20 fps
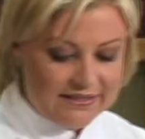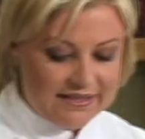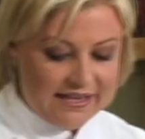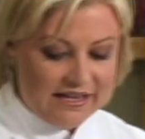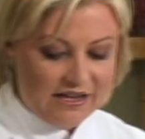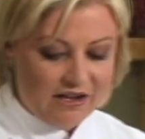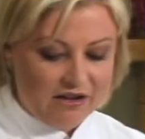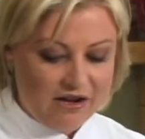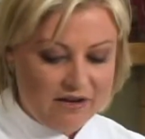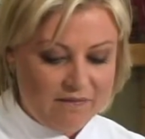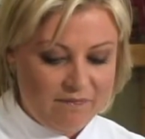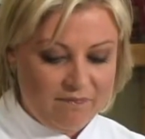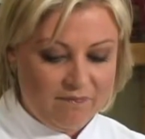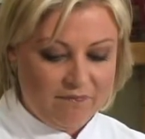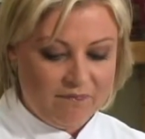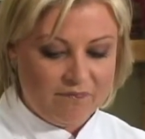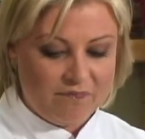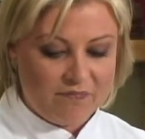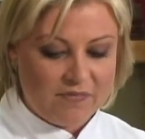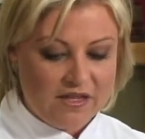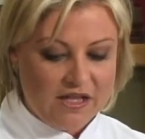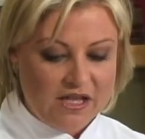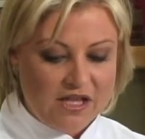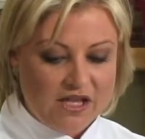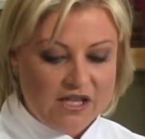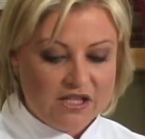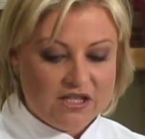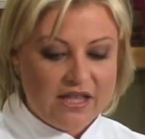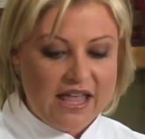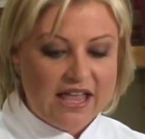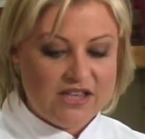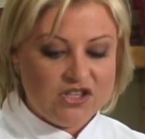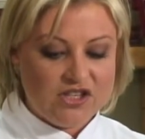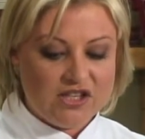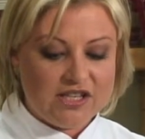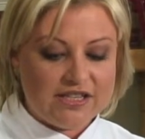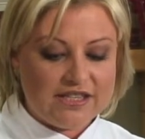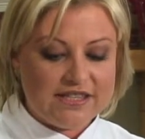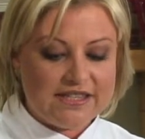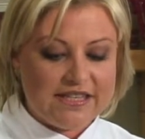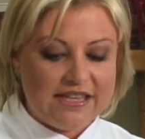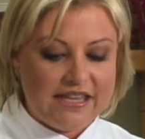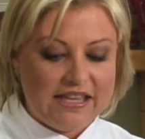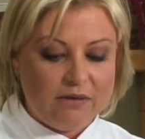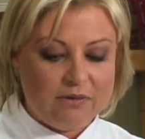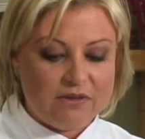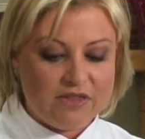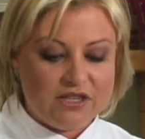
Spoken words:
is getting on? So as you can see,